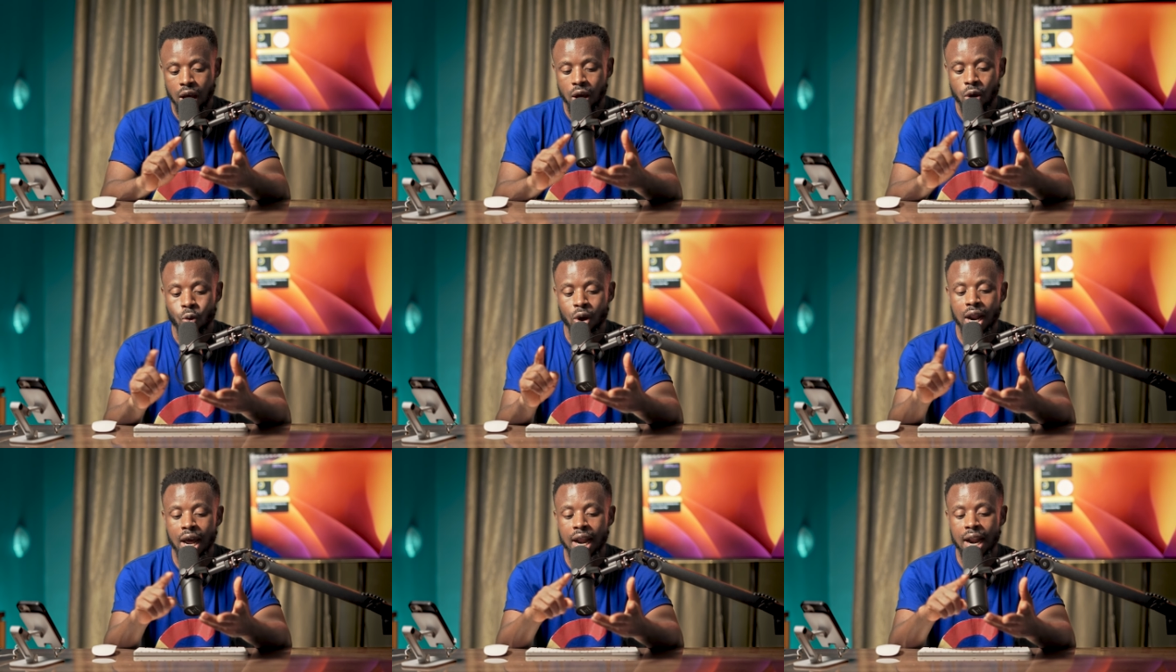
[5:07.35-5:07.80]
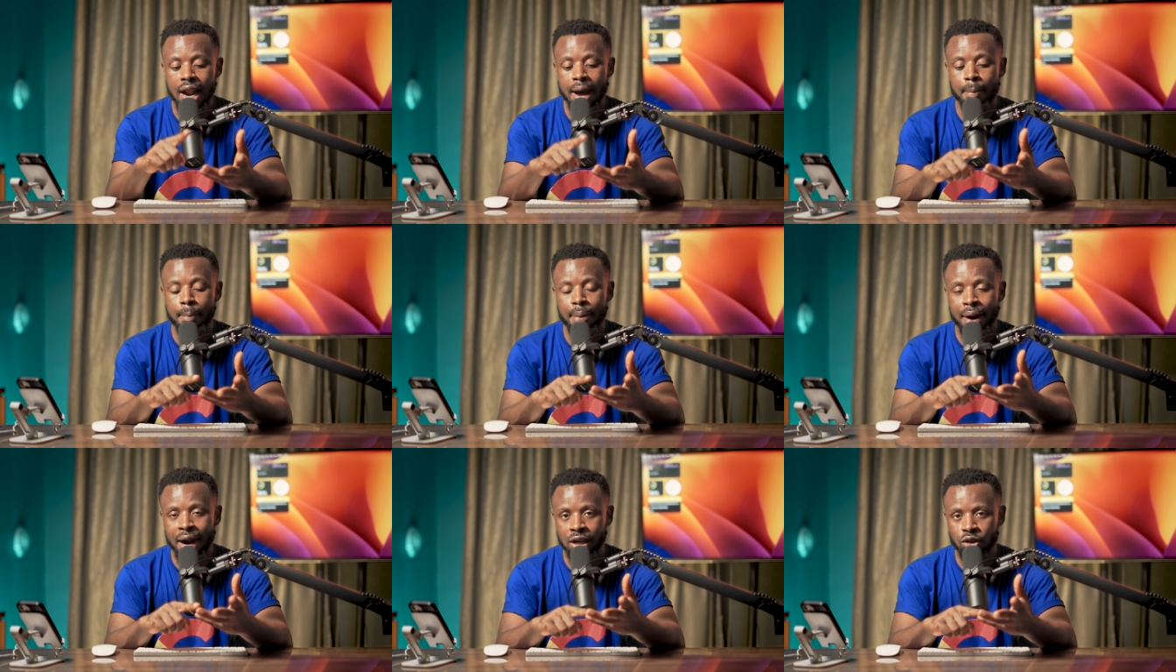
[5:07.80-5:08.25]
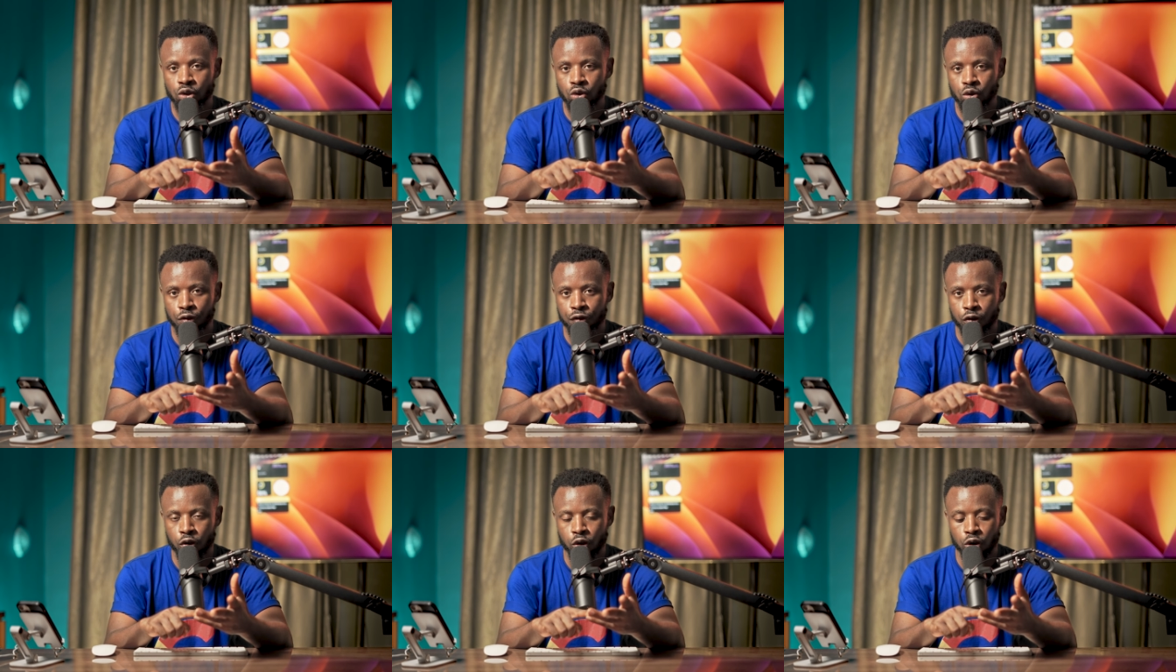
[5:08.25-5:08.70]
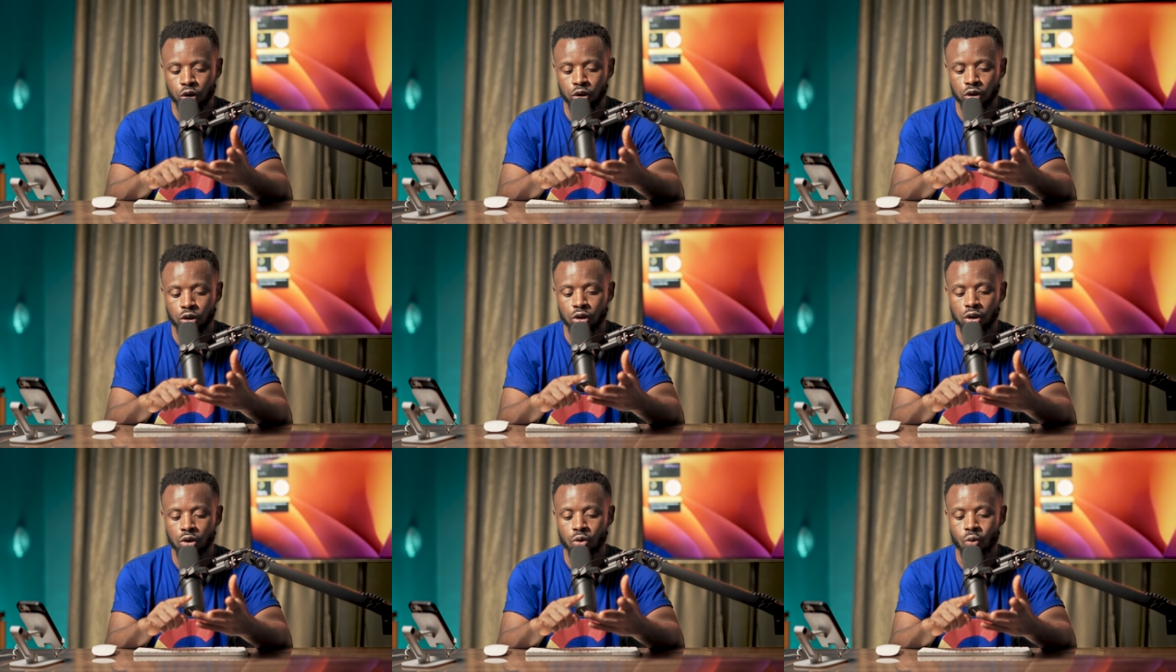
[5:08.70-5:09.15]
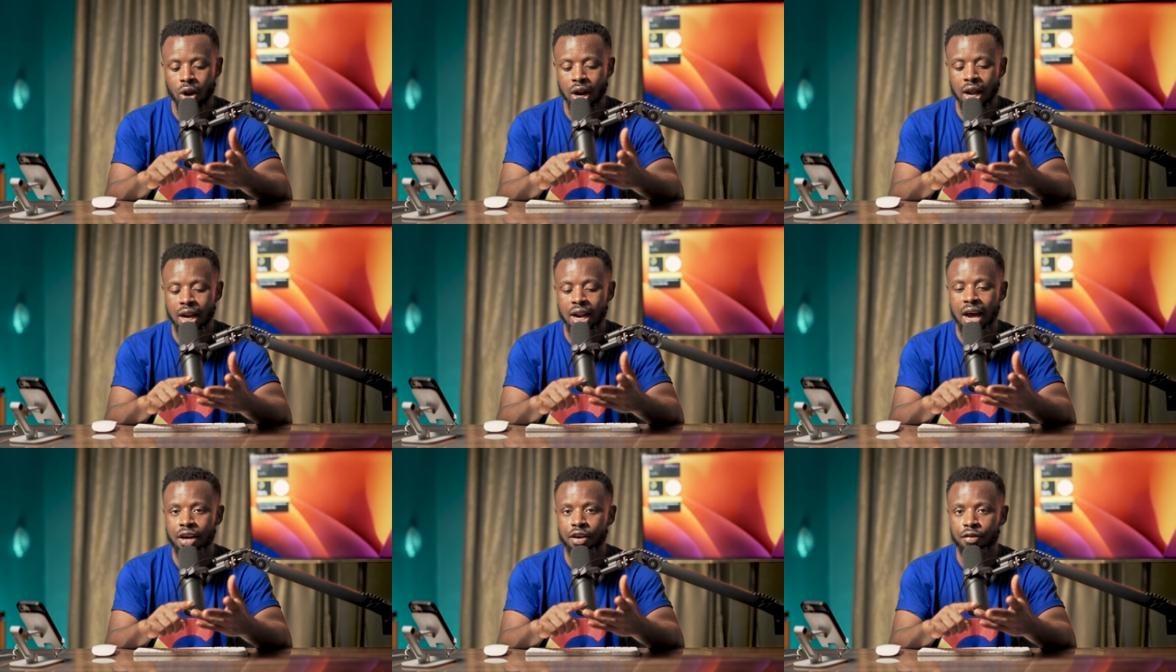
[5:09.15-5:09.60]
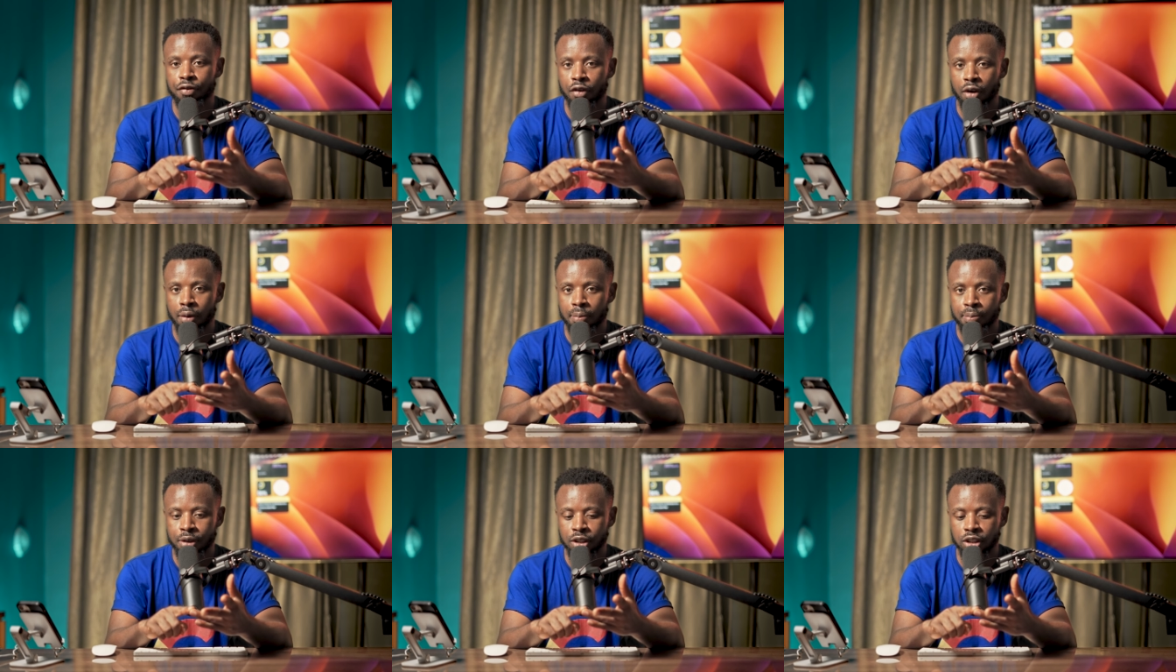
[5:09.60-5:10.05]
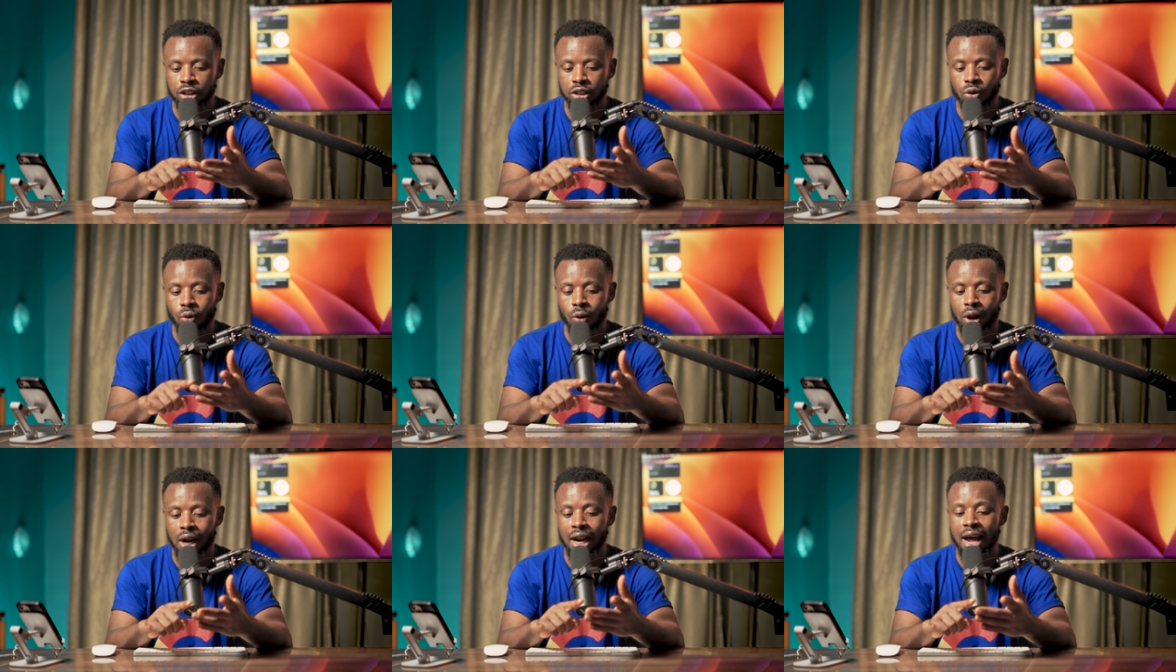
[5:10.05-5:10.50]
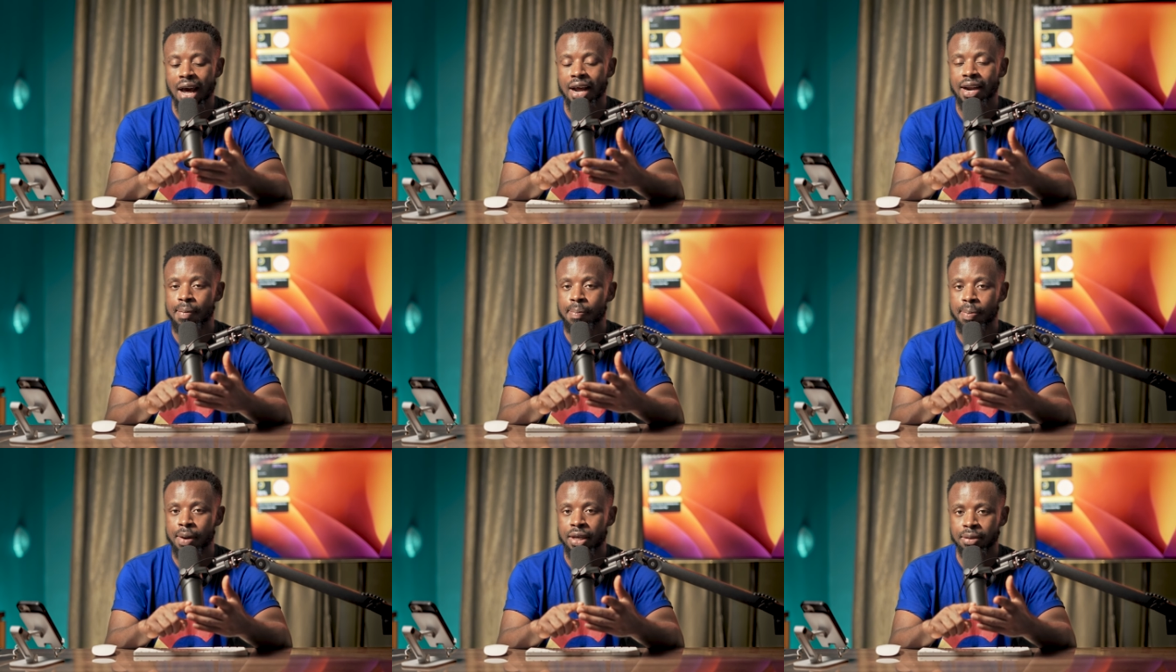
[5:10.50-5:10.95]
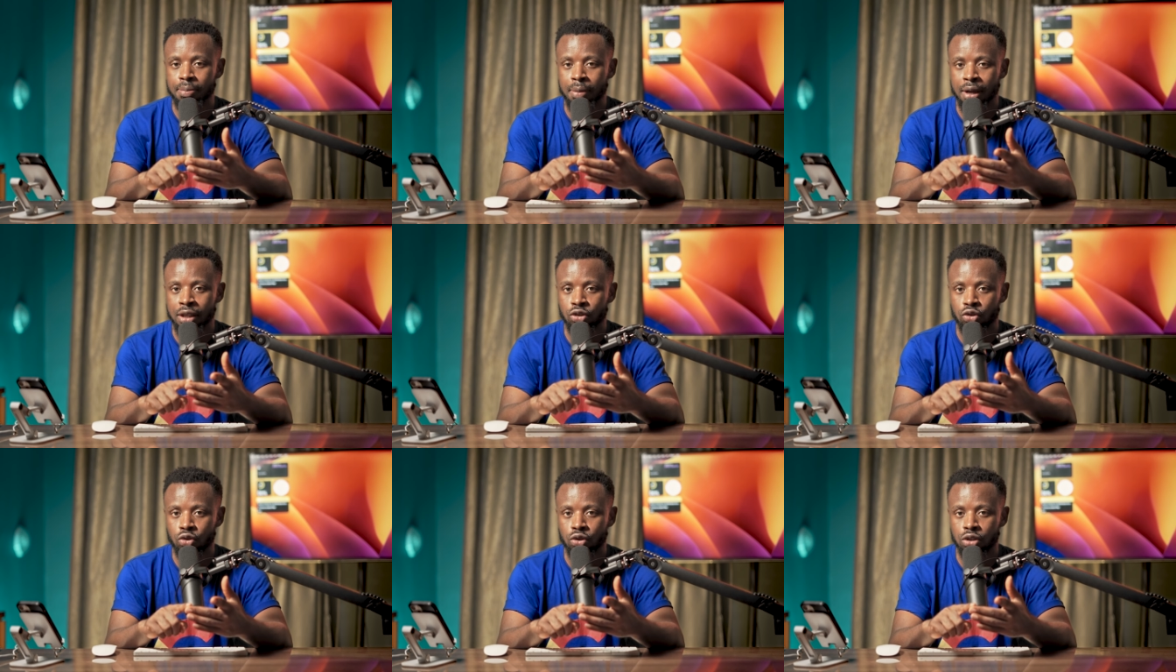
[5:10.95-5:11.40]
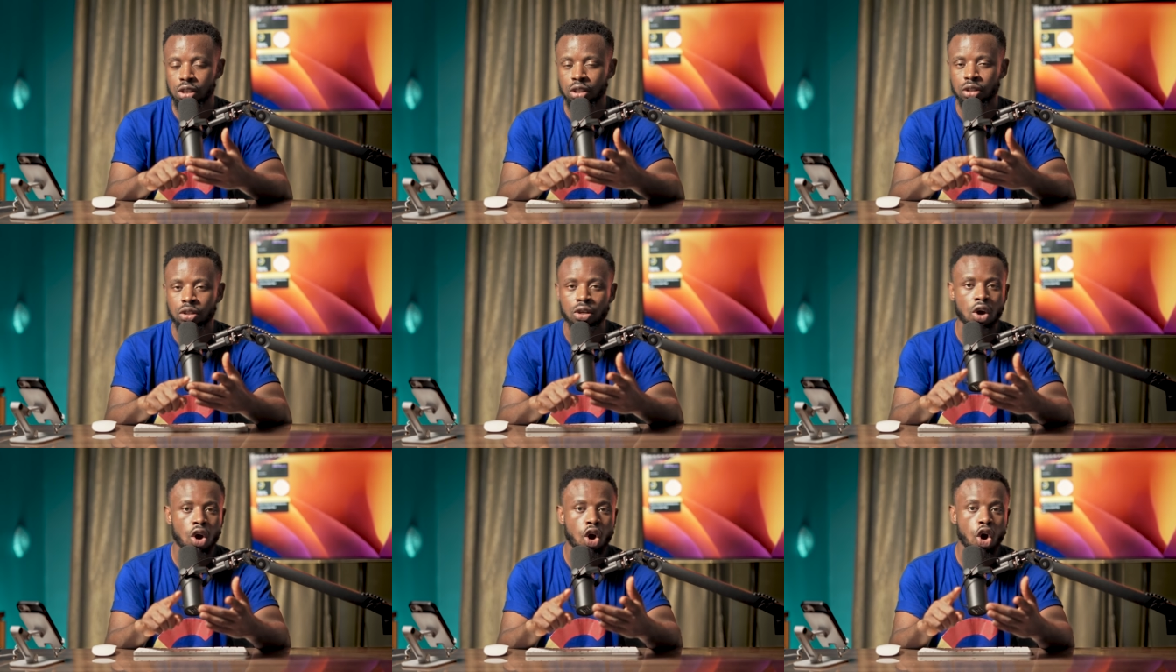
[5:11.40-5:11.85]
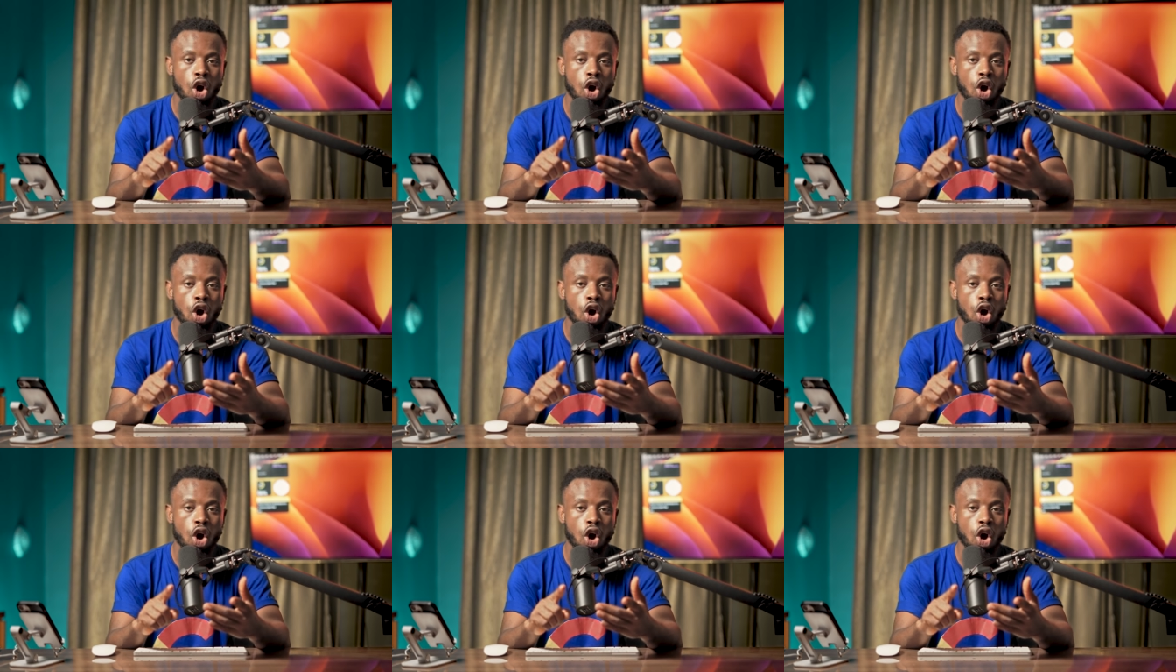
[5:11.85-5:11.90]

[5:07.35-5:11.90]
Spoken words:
Whether not a brand new phone, whether not a refurbished, whether not a replacement unit,